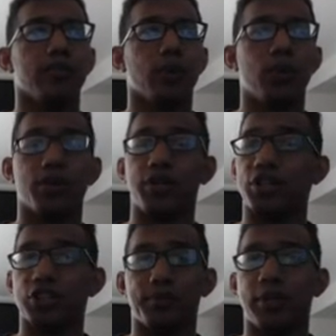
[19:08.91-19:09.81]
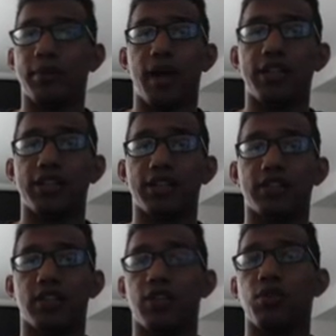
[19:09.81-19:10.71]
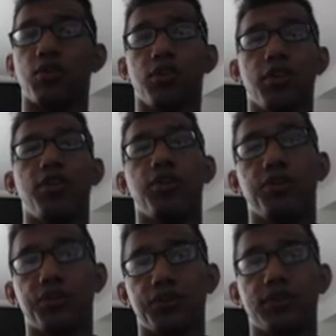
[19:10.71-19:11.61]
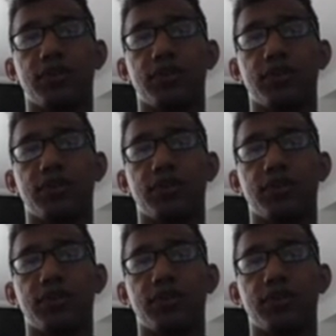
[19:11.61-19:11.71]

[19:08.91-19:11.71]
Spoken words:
Or you could just Bear Magic it so that you could use